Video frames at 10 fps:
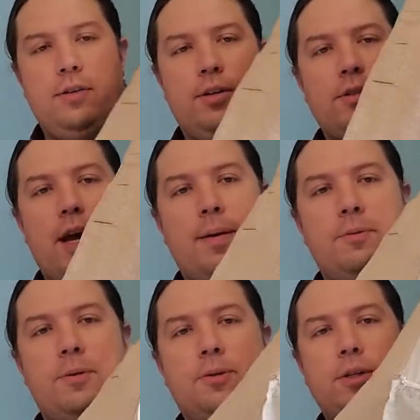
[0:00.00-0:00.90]
there's
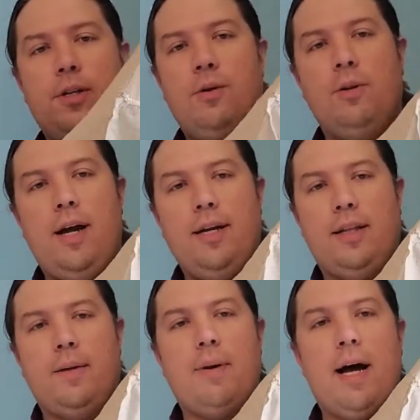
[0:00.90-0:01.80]
absolutely no
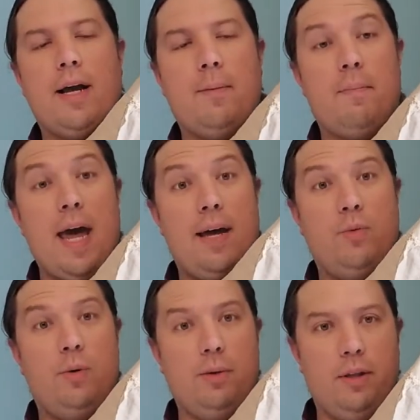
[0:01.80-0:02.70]
lining. The pocket bag will be